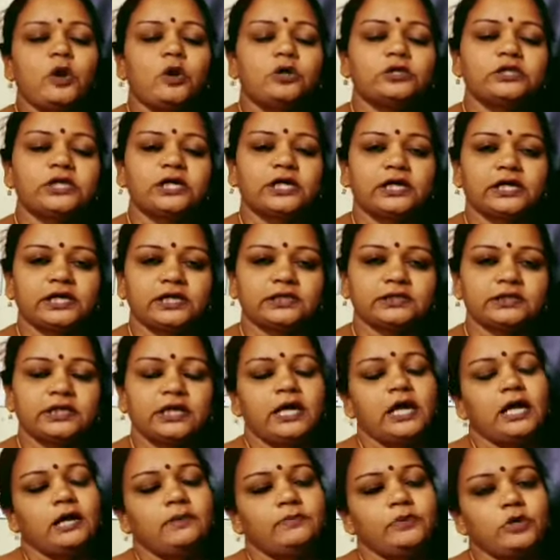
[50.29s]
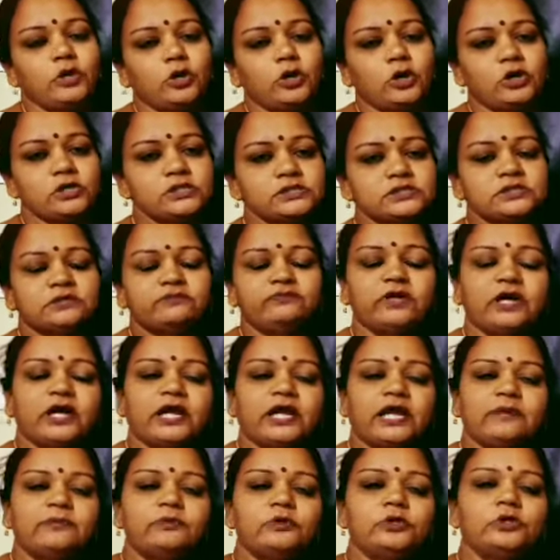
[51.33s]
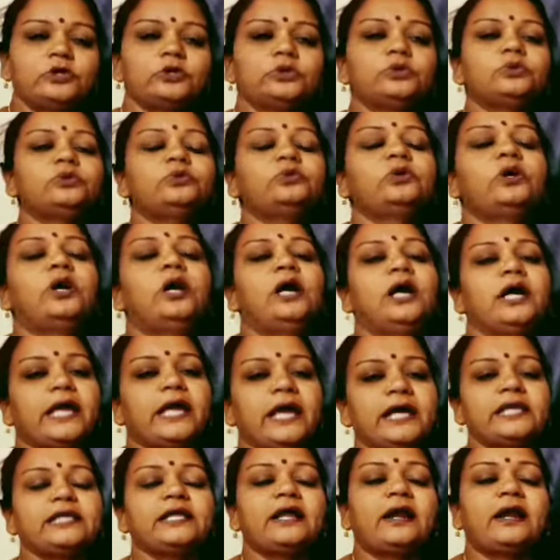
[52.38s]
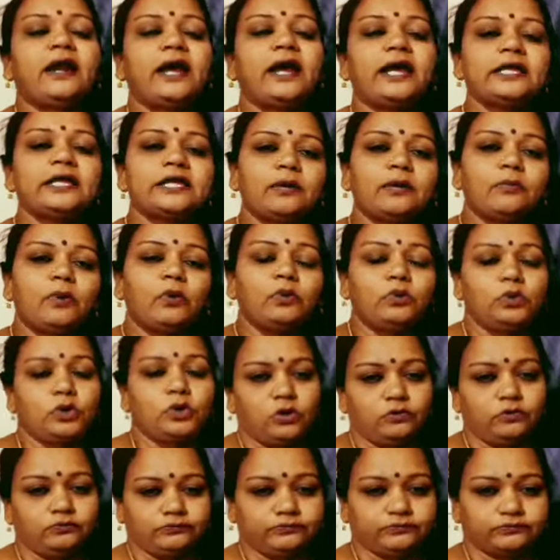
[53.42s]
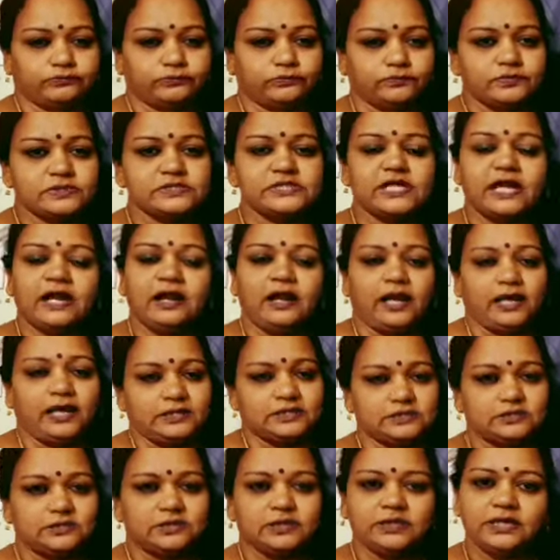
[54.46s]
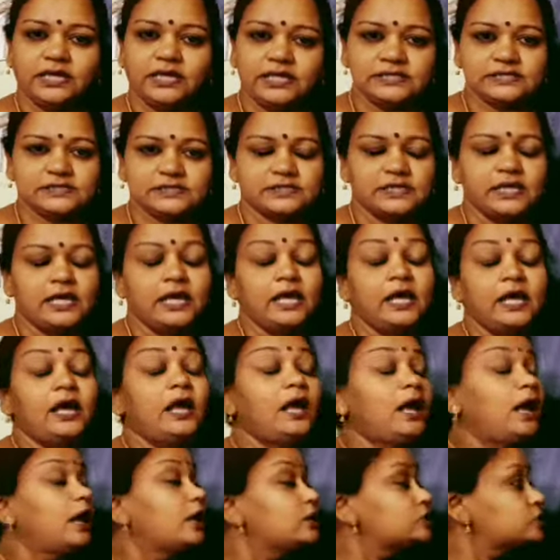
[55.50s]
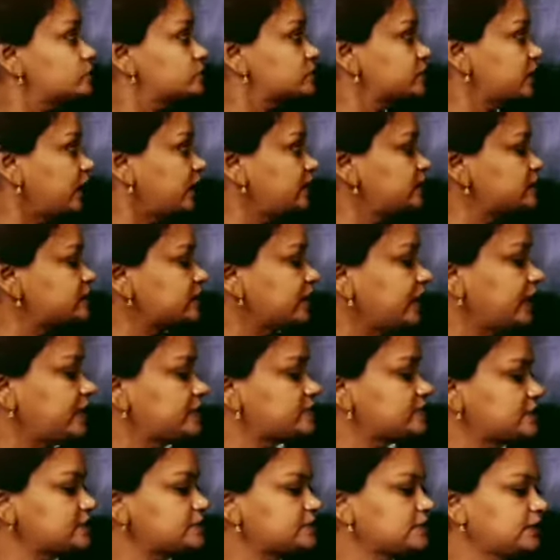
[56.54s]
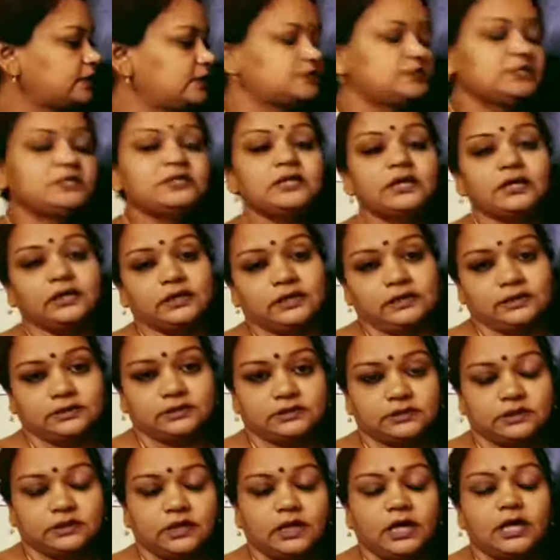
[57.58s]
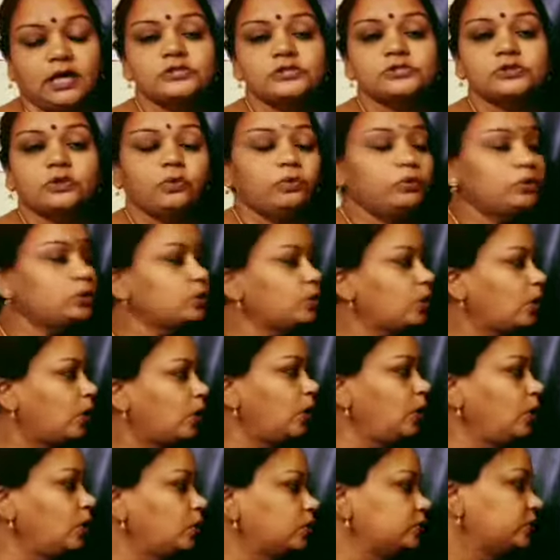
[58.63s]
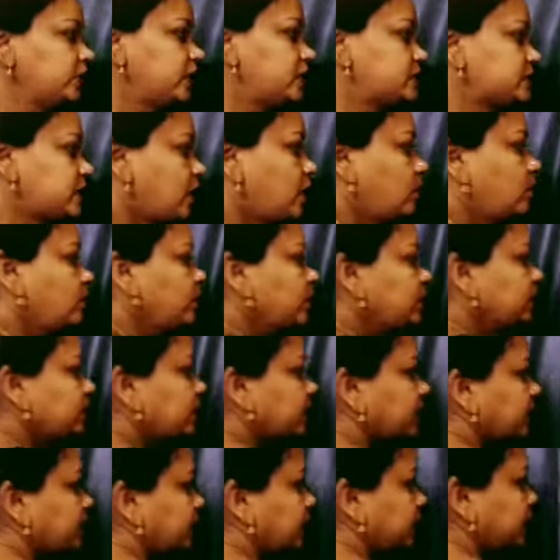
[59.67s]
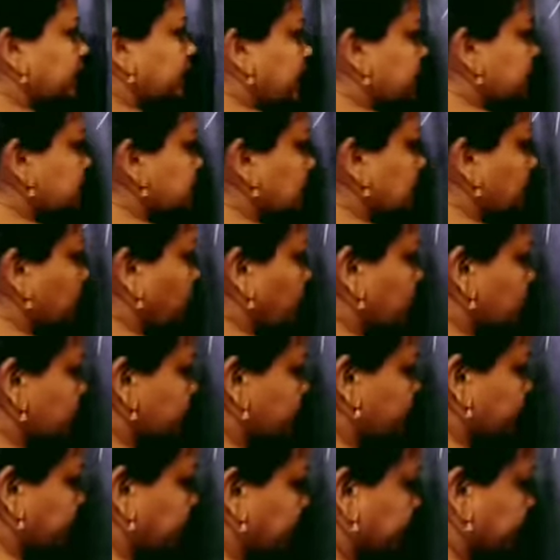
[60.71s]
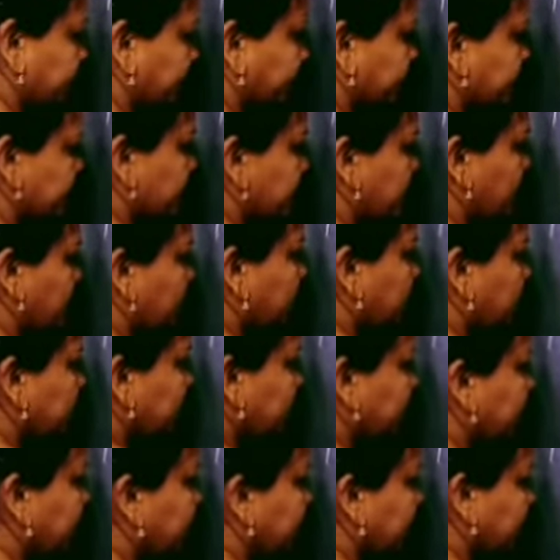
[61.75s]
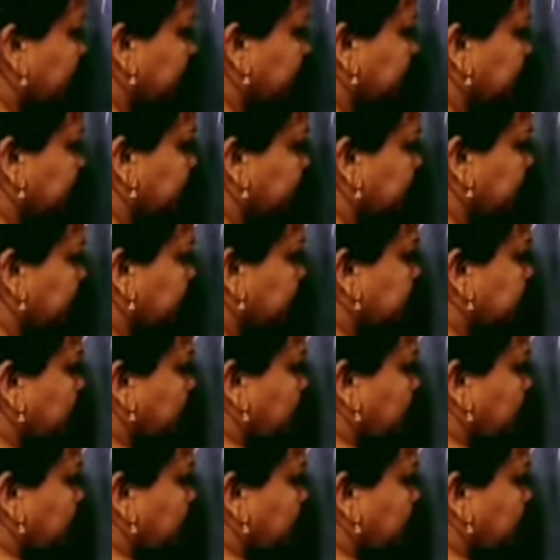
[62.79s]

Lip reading: on the earth because we are able to get the right amount of sunlight. Yes. So sun's rays is reaching the earth. So you all know that surrounding the earth there is atmosphere. Surrounding the earth,